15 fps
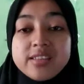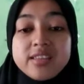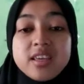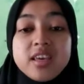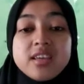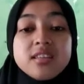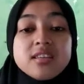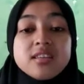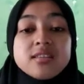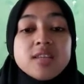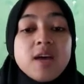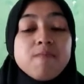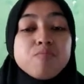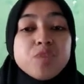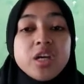is the
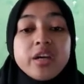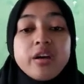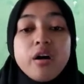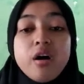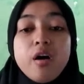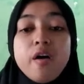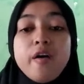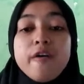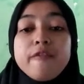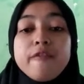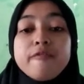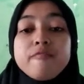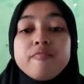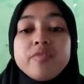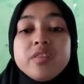subject of
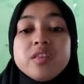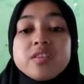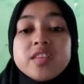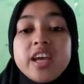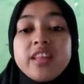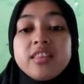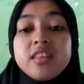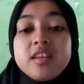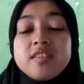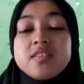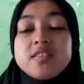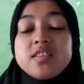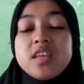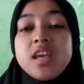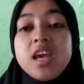the
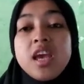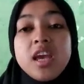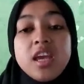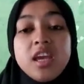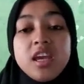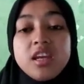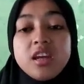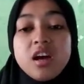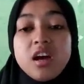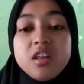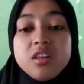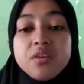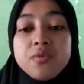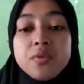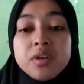sentence. In
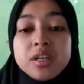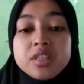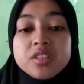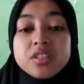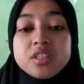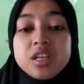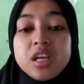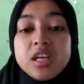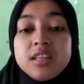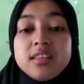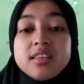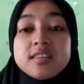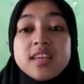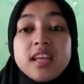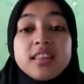other words,
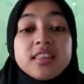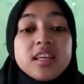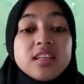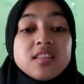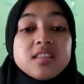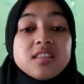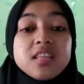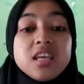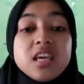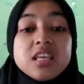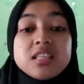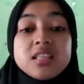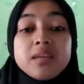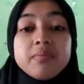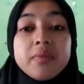the sentence
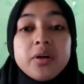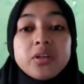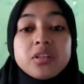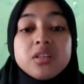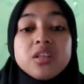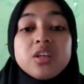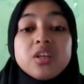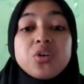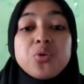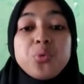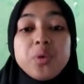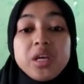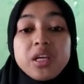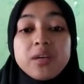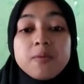is about the
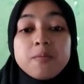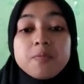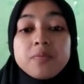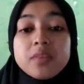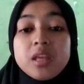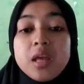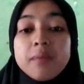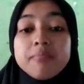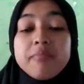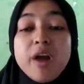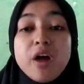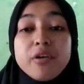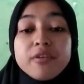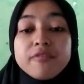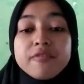quick
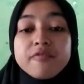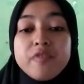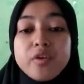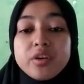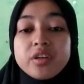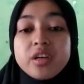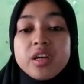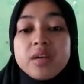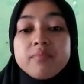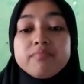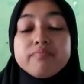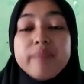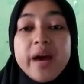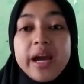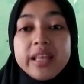brown fox,
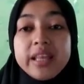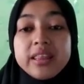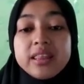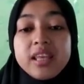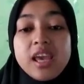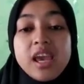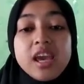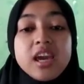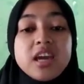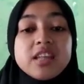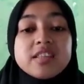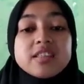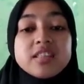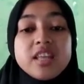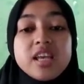but
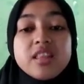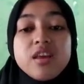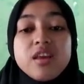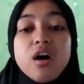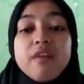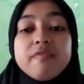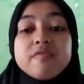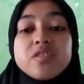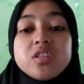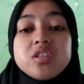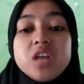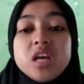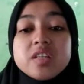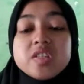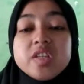instead of
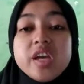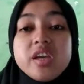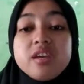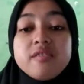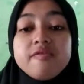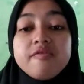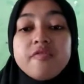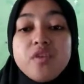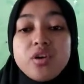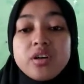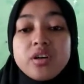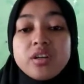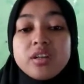just saying fox,